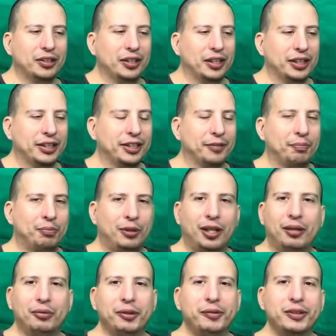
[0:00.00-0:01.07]
The
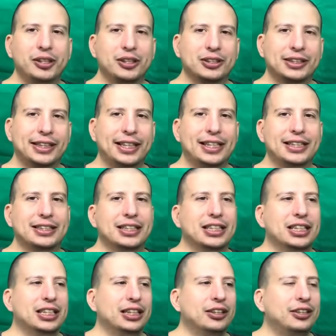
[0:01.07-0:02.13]
problem with those kids
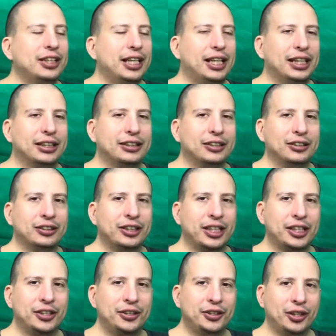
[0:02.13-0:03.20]
that they
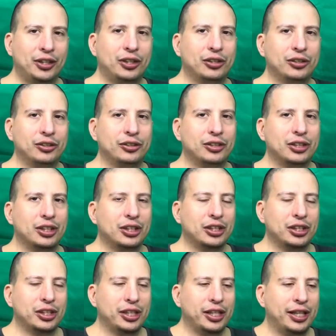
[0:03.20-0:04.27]
don't
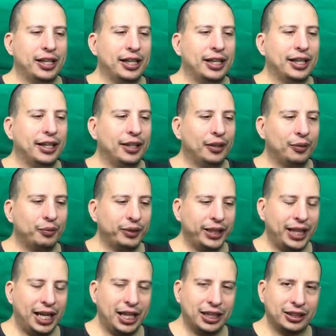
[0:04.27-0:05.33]

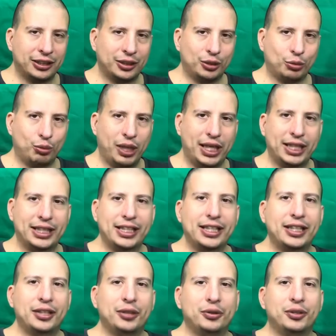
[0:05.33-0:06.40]
react correctly
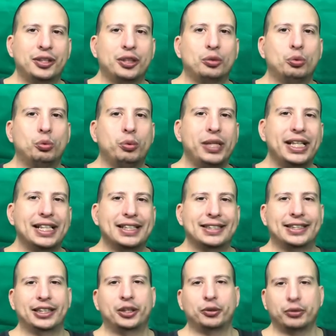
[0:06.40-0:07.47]
to the real
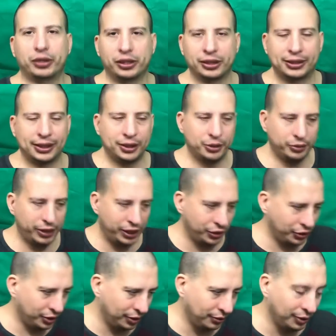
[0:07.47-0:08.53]

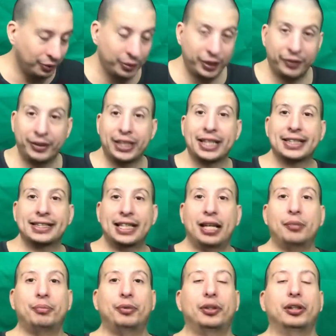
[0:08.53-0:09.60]
situation. I'll give you an
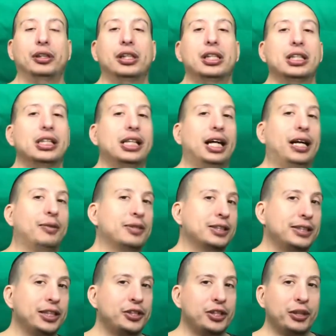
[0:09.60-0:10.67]
example. I was
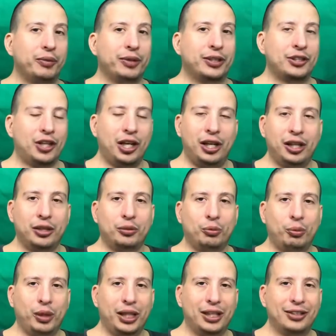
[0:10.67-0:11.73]
teaching with child
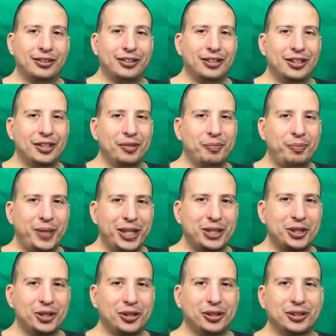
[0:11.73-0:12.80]
with
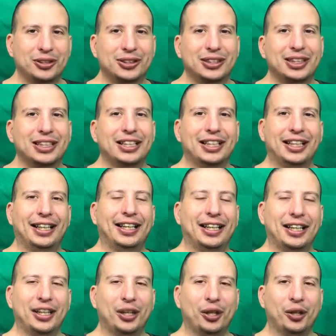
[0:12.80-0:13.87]
pictures.
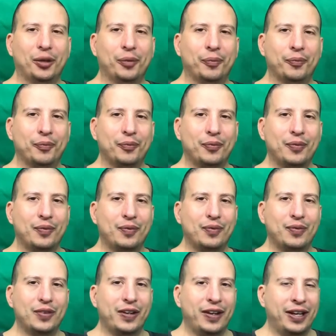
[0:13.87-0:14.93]

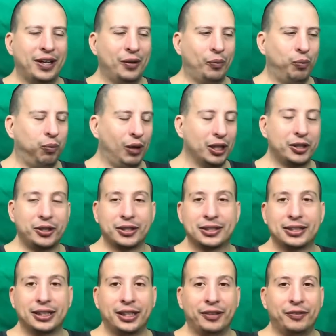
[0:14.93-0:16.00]
What do you
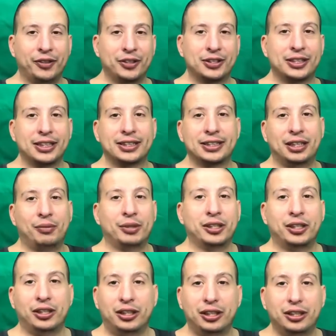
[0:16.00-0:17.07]
if you see someone
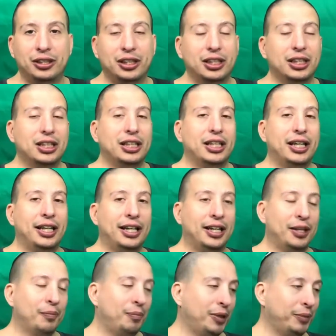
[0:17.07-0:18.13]
hurt,
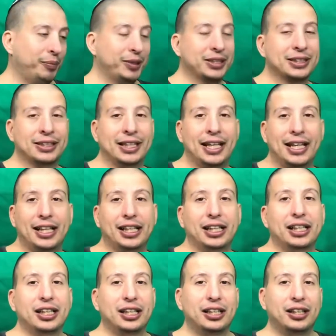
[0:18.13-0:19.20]
bump his leg,
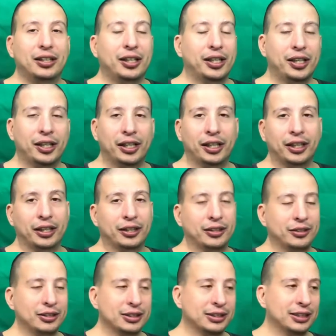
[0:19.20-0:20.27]
there
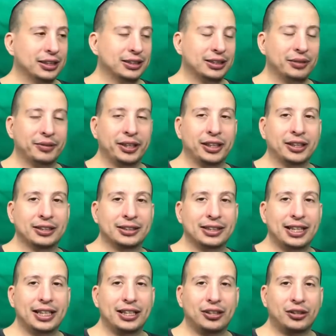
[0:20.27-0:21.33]
is something in his
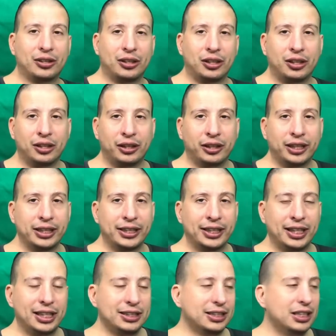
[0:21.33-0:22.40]
leg or anything else,